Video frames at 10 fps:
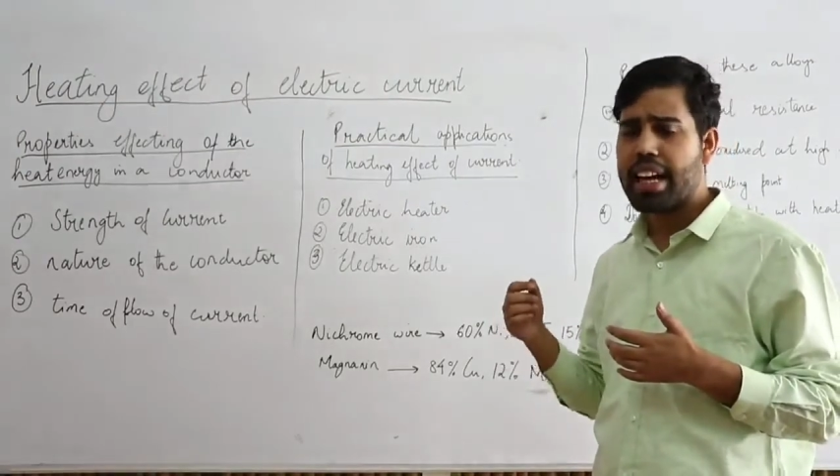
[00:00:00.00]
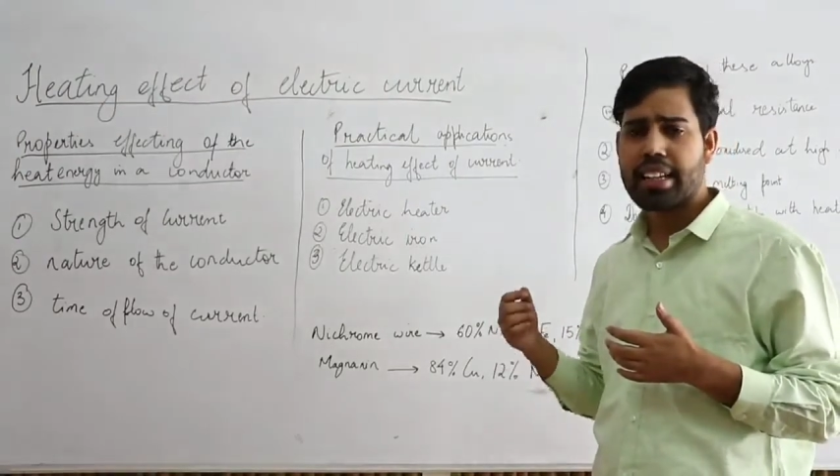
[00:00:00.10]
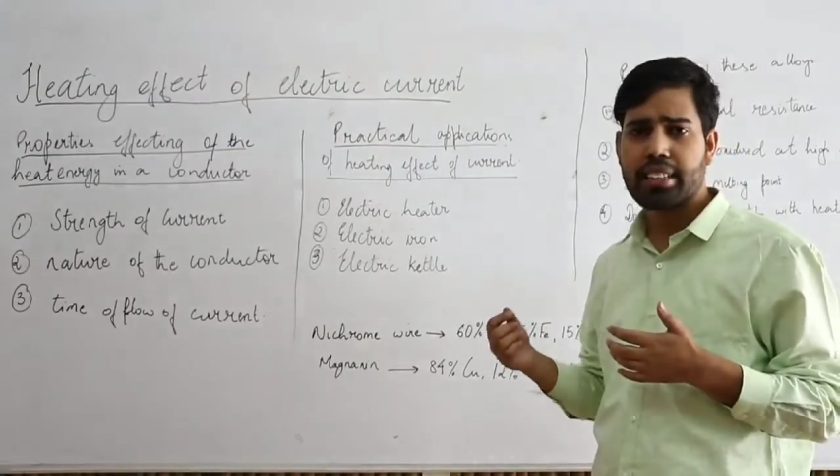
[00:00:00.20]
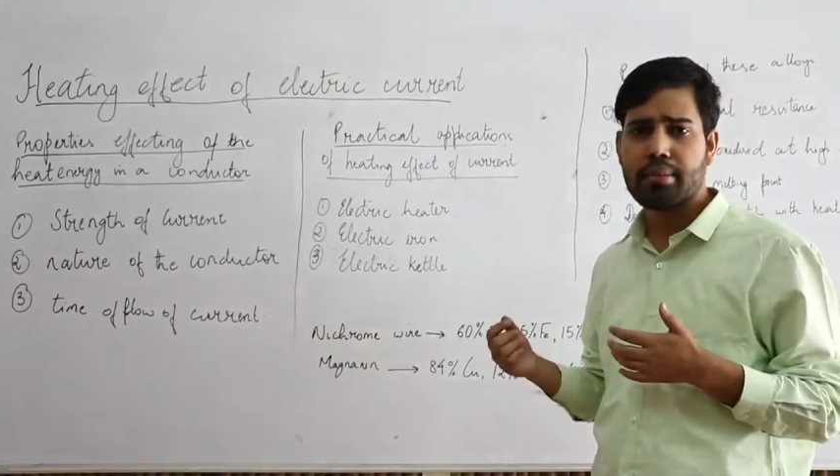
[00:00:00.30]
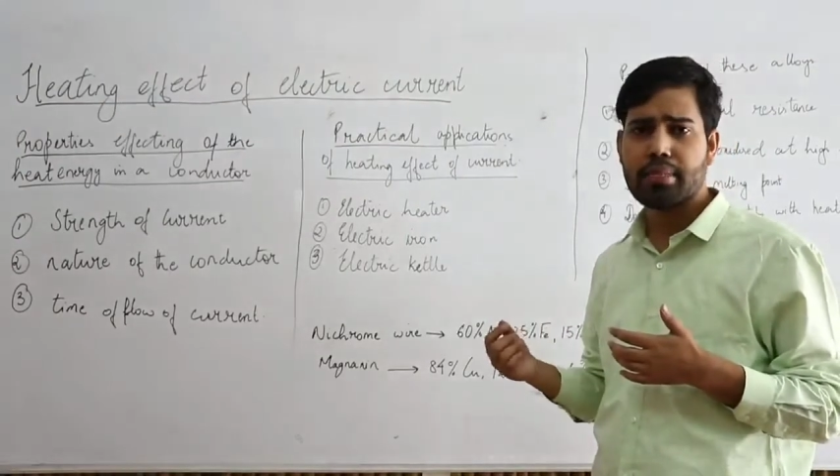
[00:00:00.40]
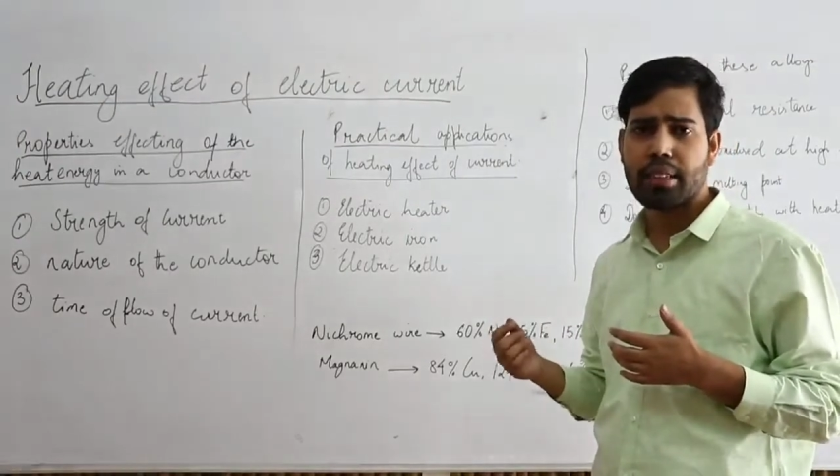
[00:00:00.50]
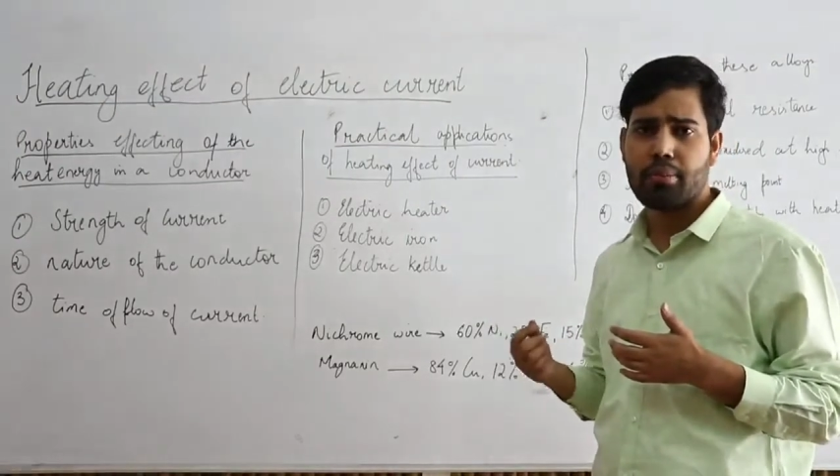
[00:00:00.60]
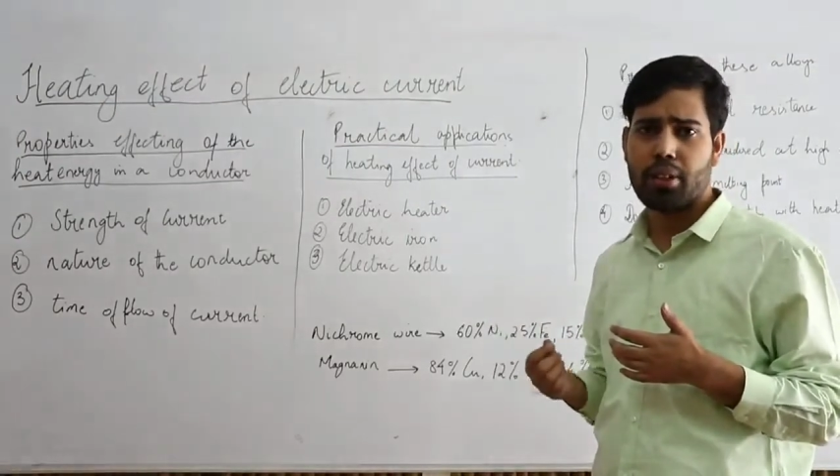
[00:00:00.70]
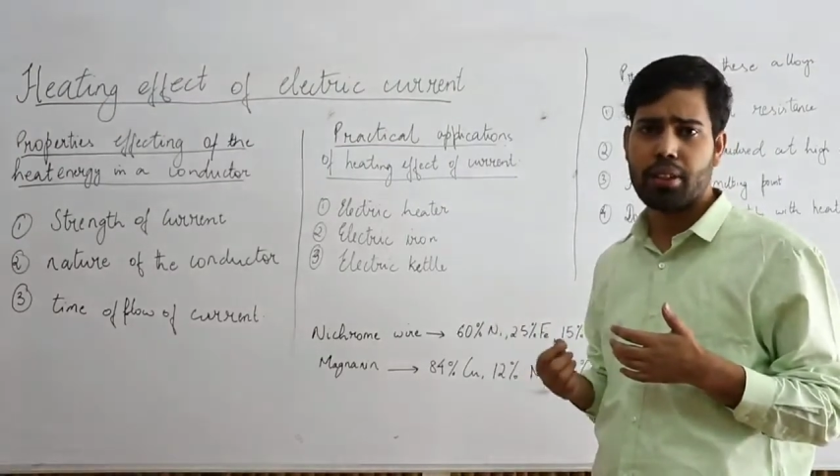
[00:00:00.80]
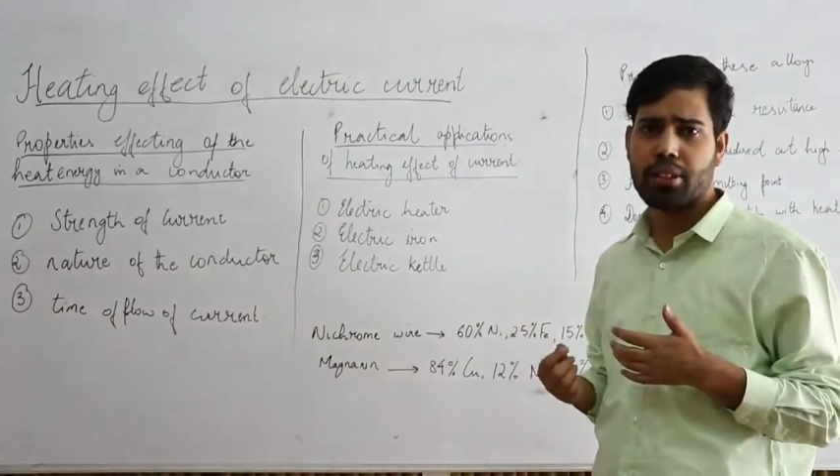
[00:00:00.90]
atoms and
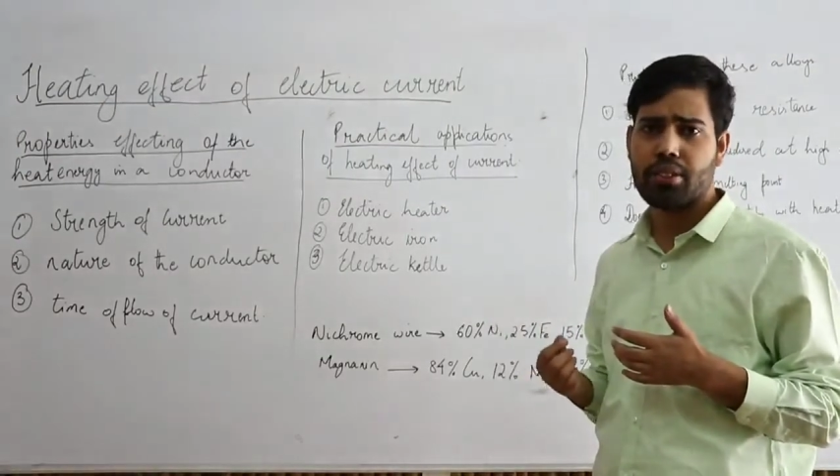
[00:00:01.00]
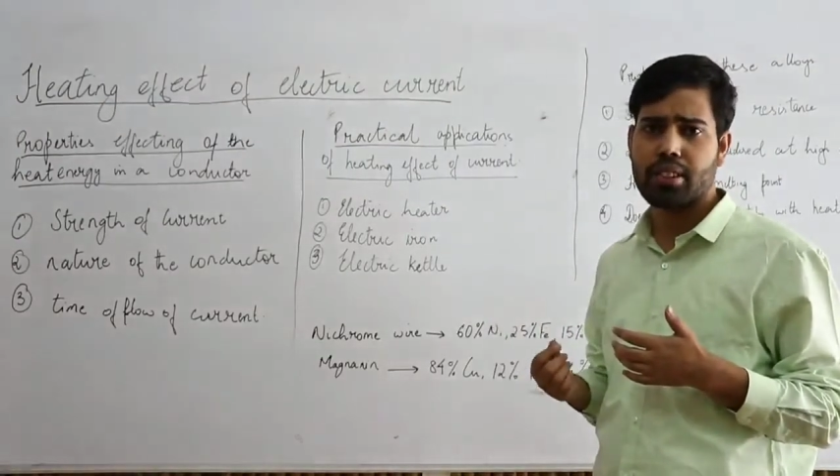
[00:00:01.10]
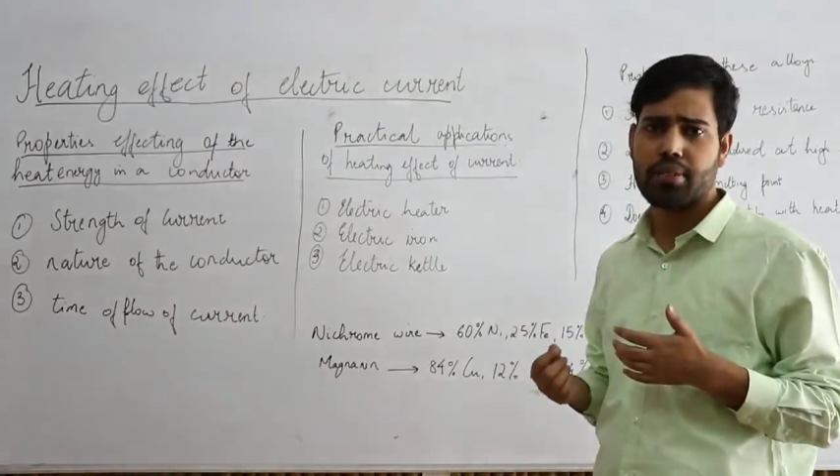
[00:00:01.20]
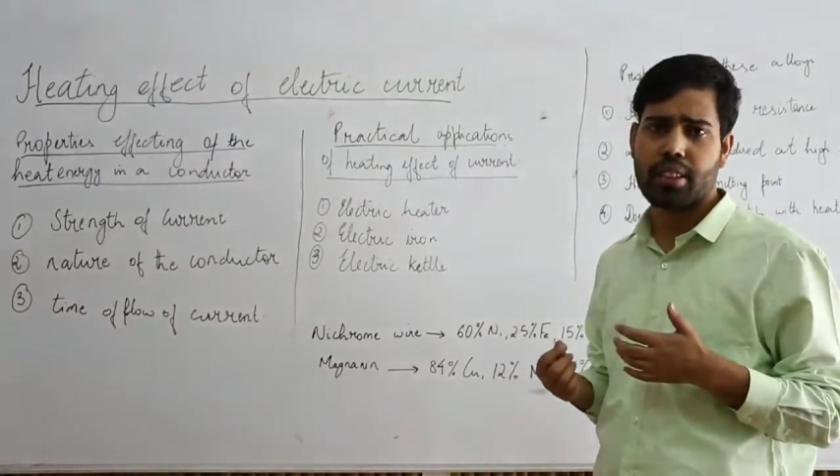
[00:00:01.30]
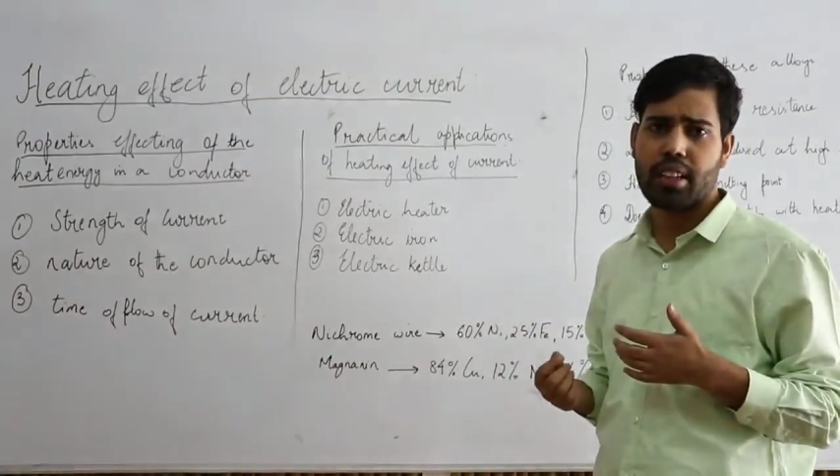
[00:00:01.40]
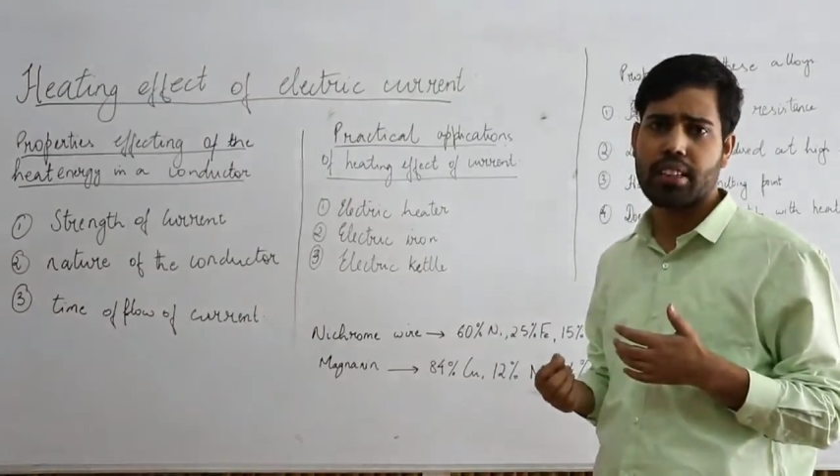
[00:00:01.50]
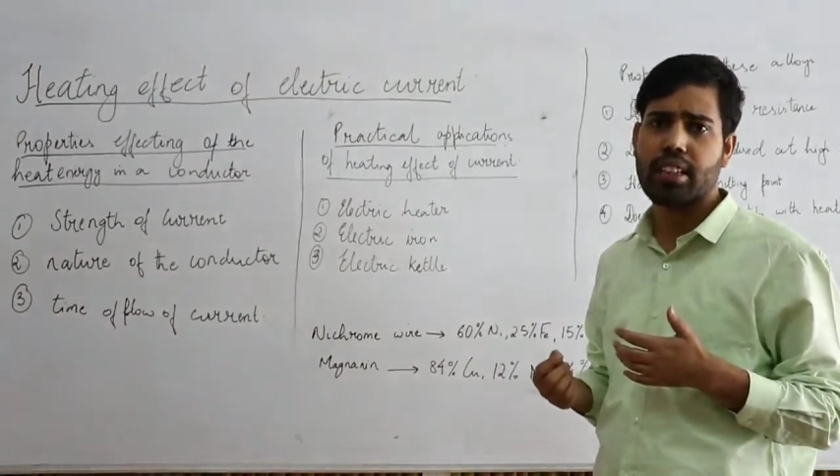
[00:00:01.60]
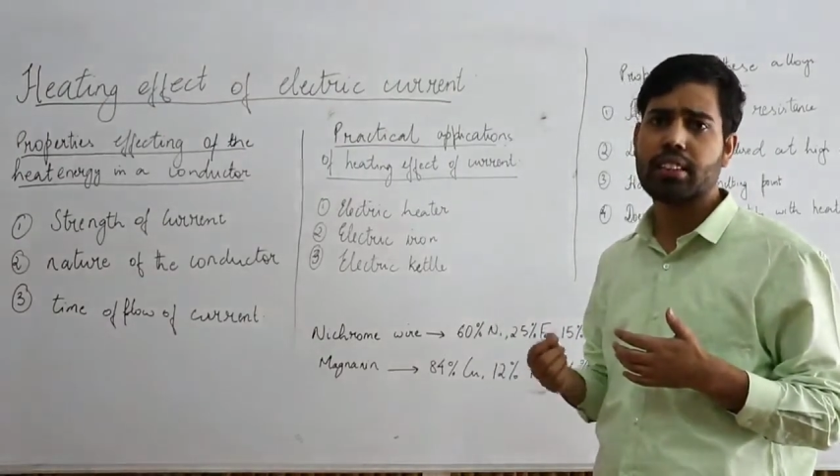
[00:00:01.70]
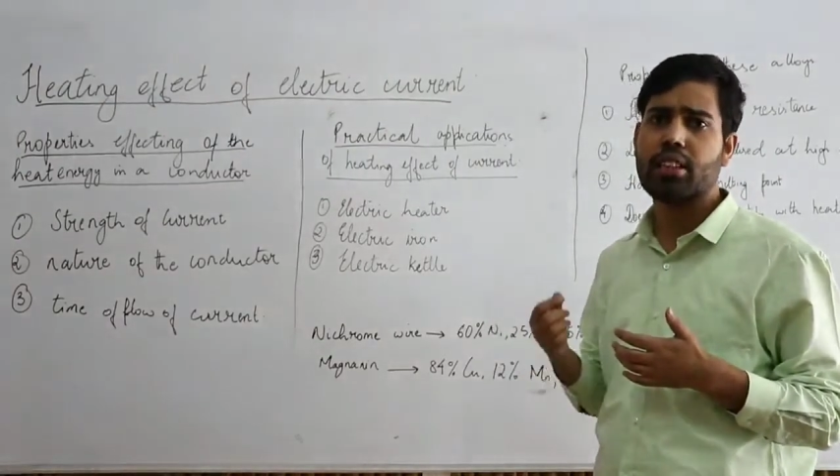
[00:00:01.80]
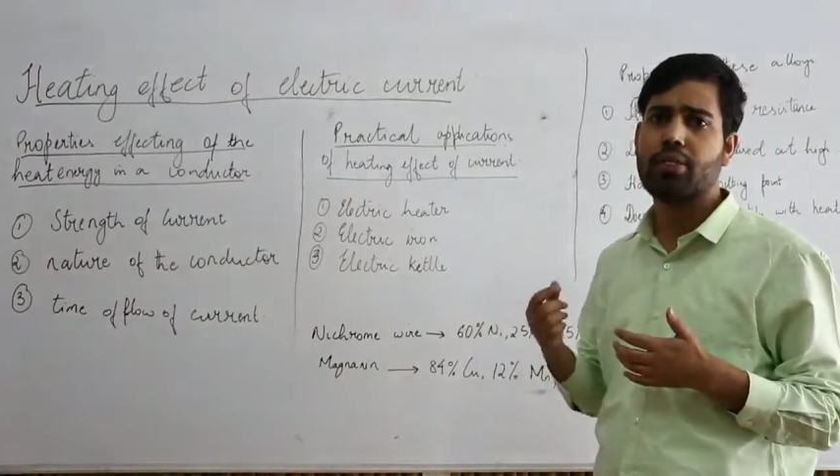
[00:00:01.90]
molecules of the
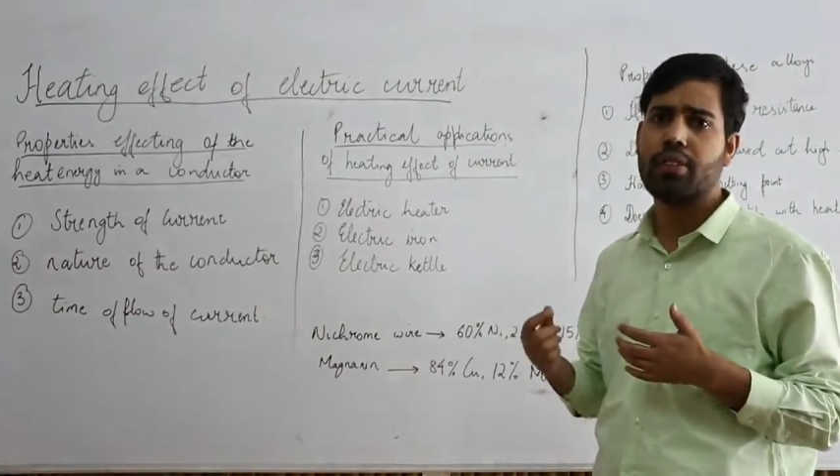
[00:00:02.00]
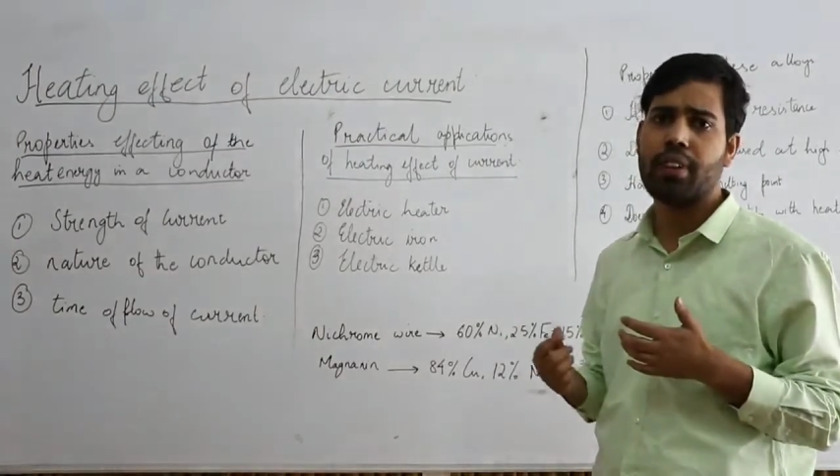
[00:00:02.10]
conductor will